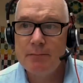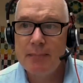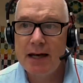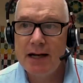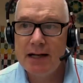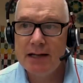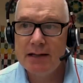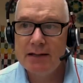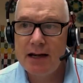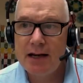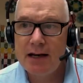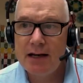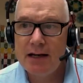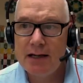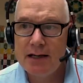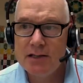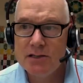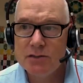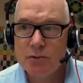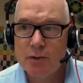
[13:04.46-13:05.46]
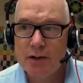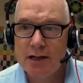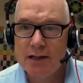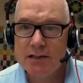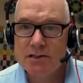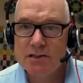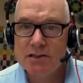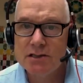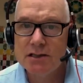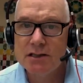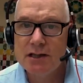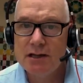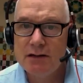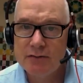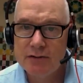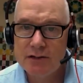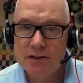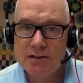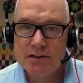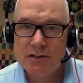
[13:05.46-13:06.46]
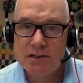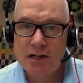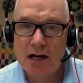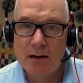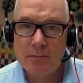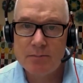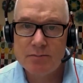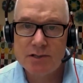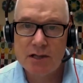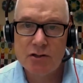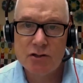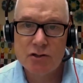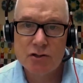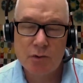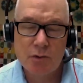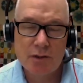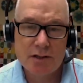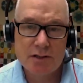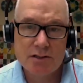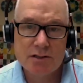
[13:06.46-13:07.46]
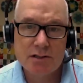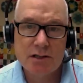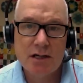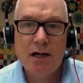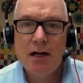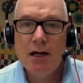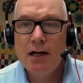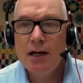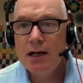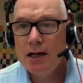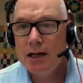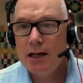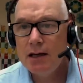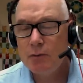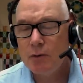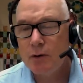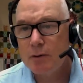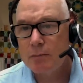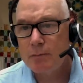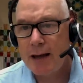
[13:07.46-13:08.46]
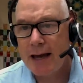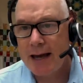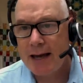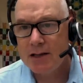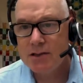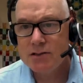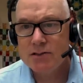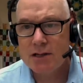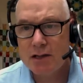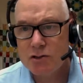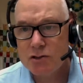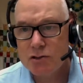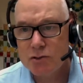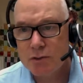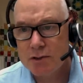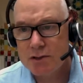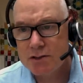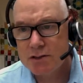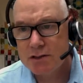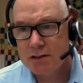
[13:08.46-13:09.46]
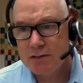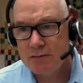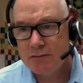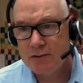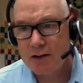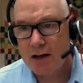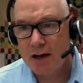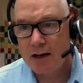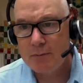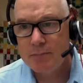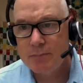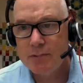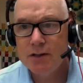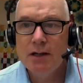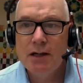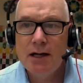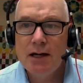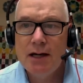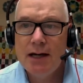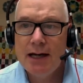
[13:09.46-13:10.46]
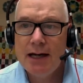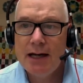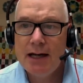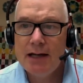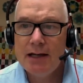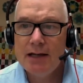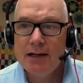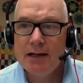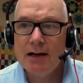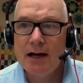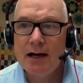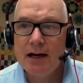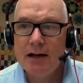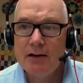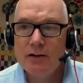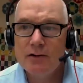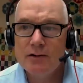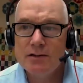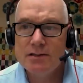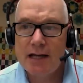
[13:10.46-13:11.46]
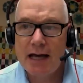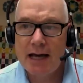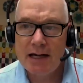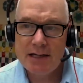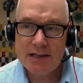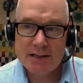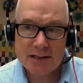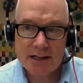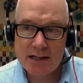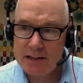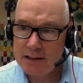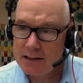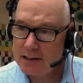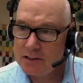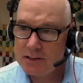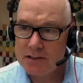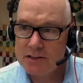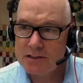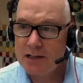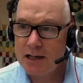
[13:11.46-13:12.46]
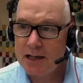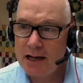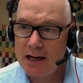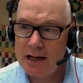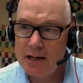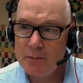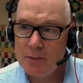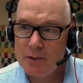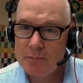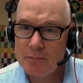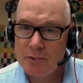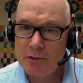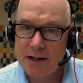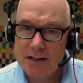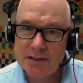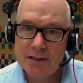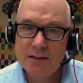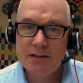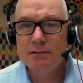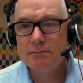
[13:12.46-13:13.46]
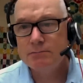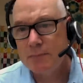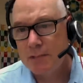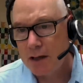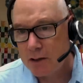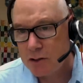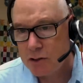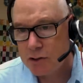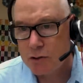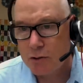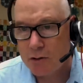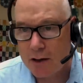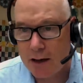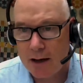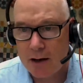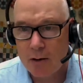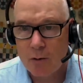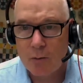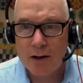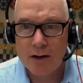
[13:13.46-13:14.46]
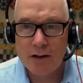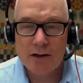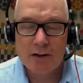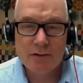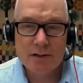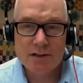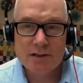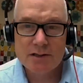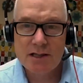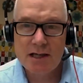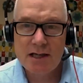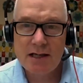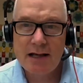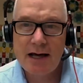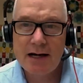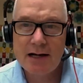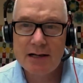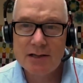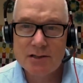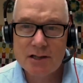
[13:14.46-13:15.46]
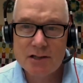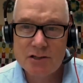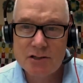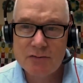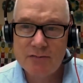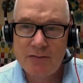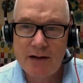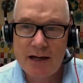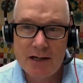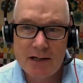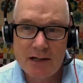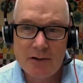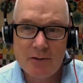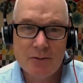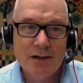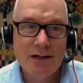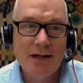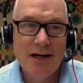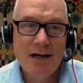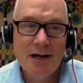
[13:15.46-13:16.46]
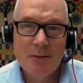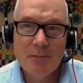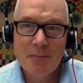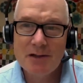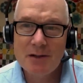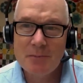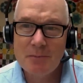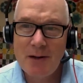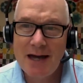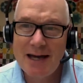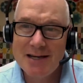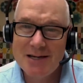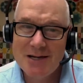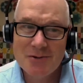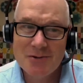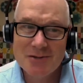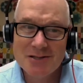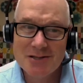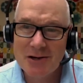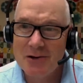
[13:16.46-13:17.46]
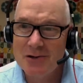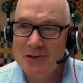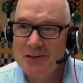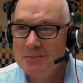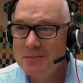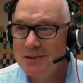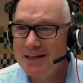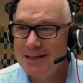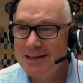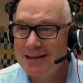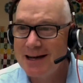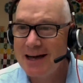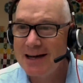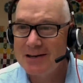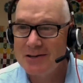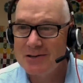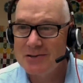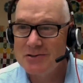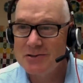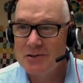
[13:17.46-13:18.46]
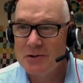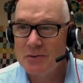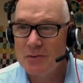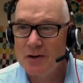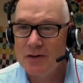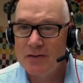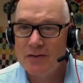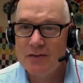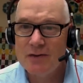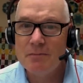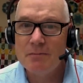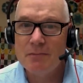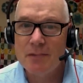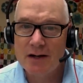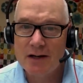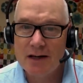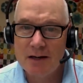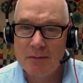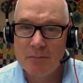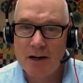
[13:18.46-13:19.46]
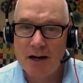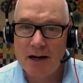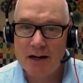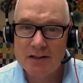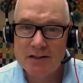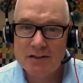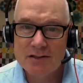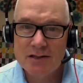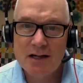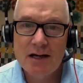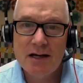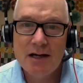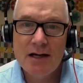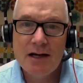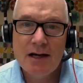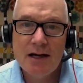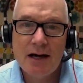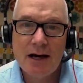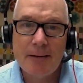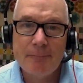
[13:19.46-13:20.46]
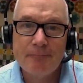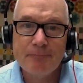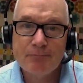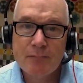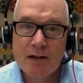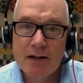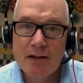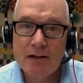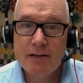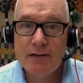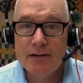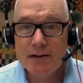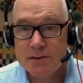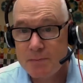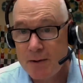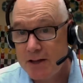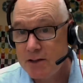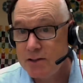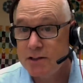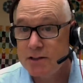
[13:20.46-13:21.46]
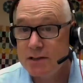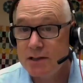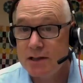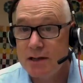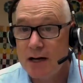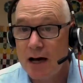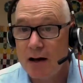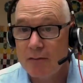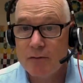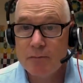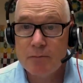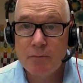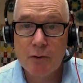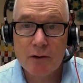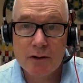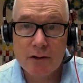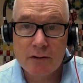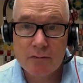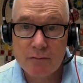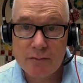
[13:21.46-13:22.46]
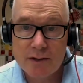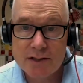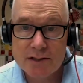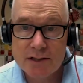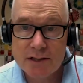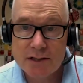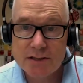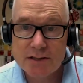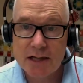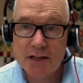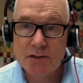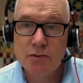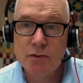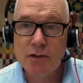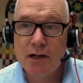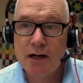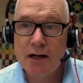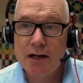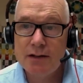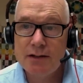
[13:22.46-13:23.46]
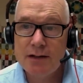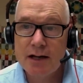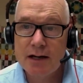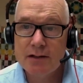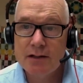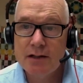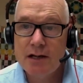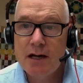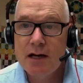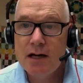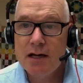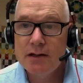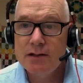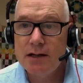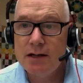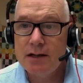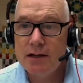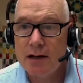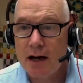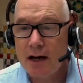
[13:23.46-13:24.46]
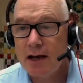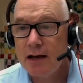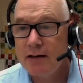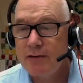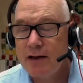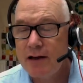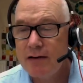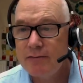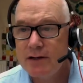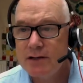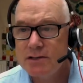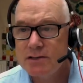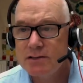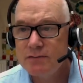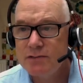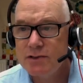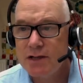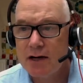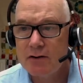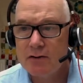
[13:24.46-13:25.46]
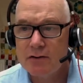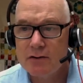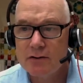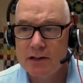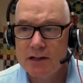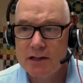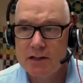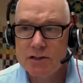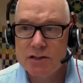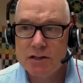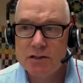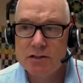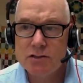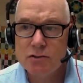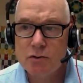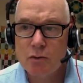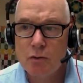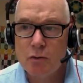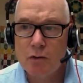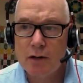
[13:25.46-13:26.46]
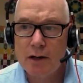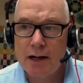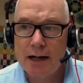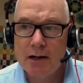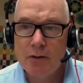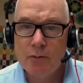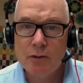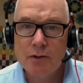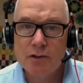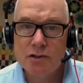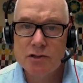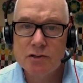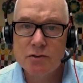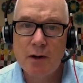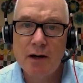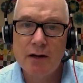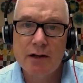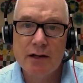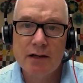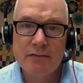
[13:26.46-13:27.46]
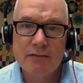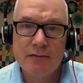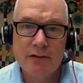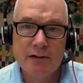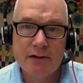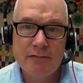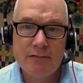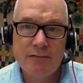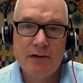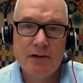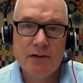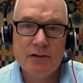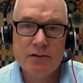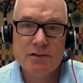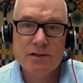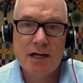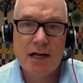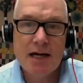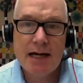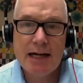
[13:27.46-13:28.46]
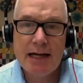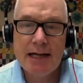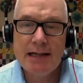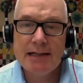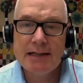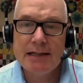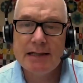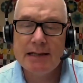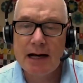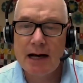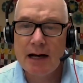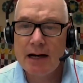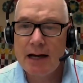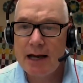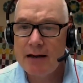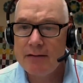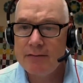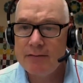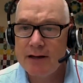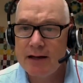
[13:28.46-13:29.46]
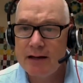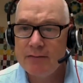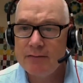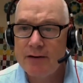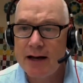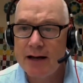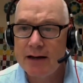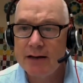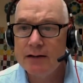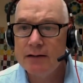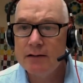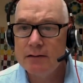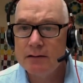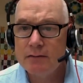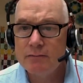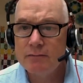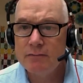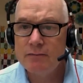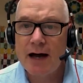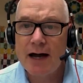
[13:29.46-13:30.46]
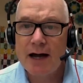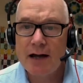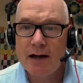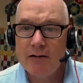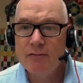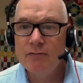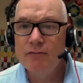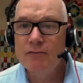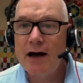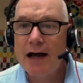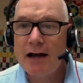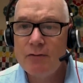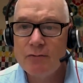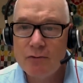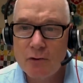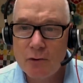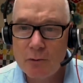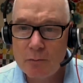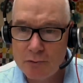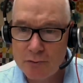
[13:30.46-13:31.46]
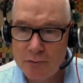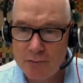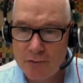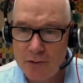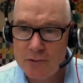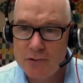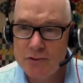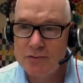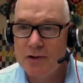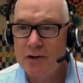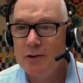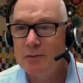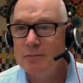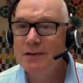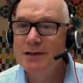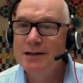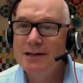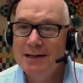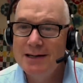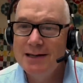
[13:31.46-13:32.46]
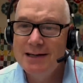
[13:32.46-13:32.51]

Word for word: that many attendees were in sleeveless tops and shorts. He wore pants and short sleeve top. He did not notice any skin lesions on anyone present. Not sure how well you can see that at such a venue, but the patient was ultimately diagnosed with the monkeypox. Um, this patient did not report recent sexual contact, did not have evidence of genital lesions or inguinal swelling of the lymph nodes. He did not have a violent vi- viral prodrome.